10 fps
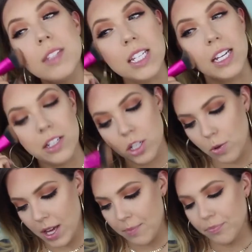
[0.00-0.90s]
tint
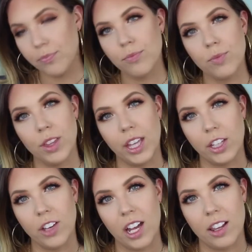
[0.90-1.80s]
to it,
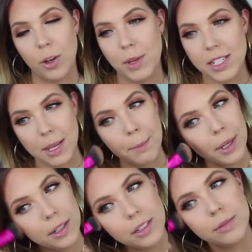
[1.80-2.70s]
like you got a little bit
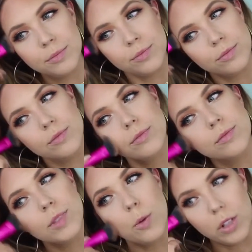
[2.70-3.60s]
sunburned,
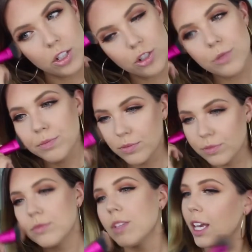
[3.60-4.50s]
which
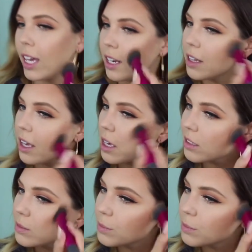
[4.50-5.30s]
I kind of like.